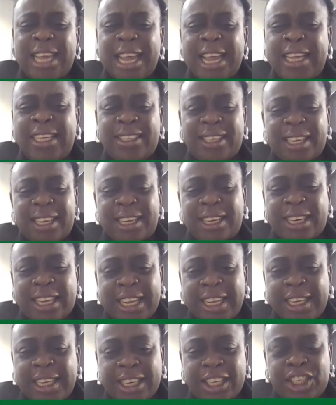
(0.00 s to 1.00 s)
case in
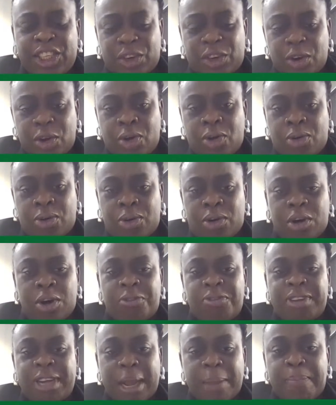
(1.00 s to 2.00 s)
English law
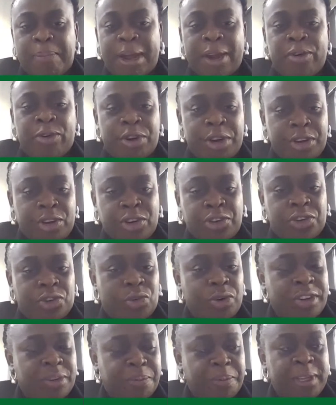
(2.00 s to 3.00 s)
of Caparo
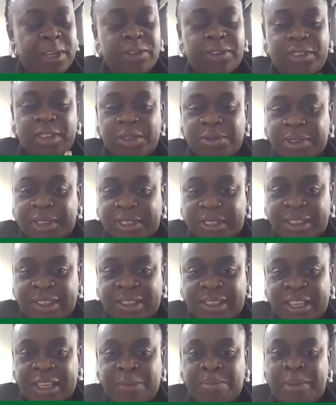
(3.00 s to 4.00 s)
Industries PLC
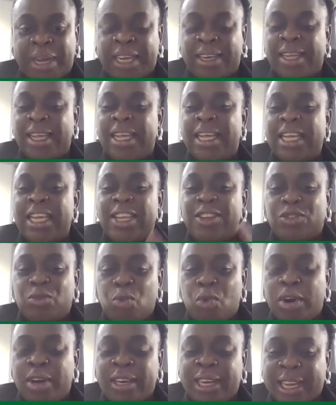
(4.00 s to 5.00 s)
versus Dickman is
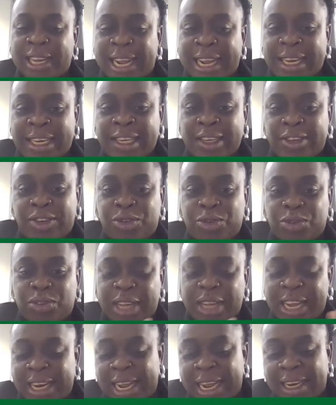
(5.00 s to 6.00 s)
one that I need to
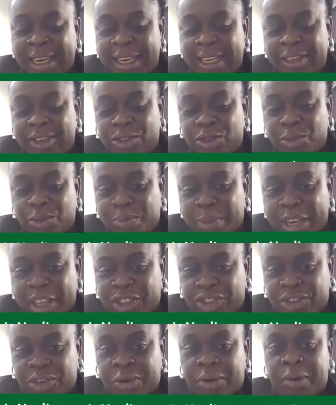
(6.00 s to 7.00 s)

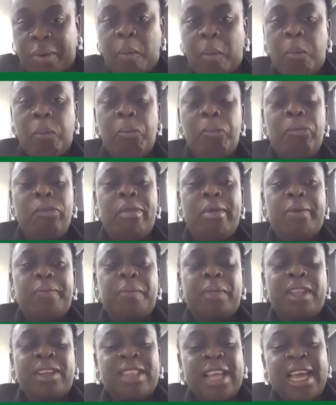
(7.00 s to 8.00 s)
mention.
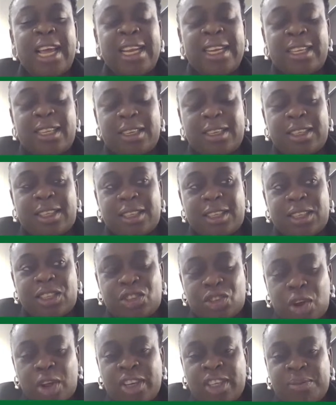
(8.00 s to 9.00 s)
There, the
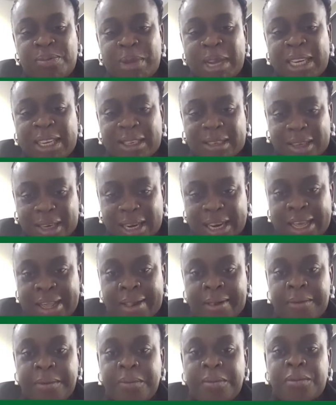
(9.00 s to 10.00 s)
judge made it
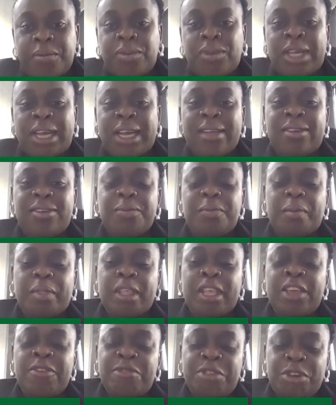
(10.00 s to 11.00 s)
clear that
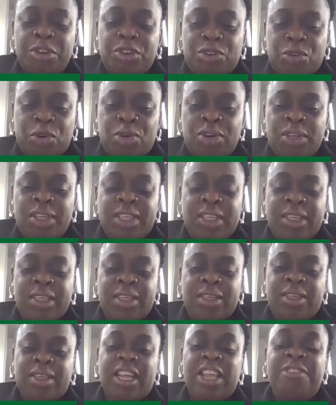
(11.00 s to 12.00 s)
even though
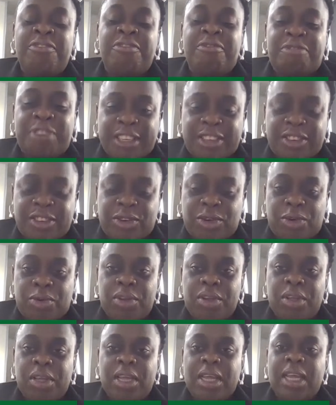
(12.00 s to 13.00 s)
the
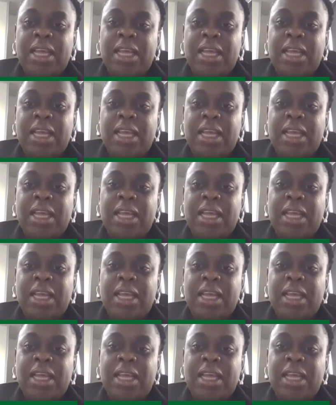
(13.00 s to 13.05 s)
investor